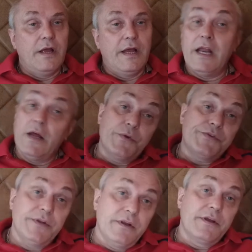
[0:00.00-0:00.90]
And I
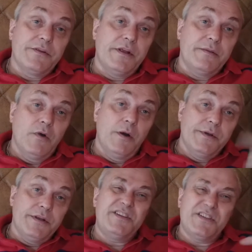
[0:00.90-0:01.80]
was sitting at that
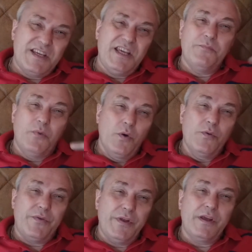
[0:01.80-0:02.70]
moment and just keep
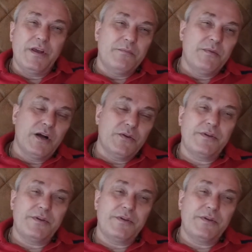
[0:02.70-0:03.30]
on thinking about,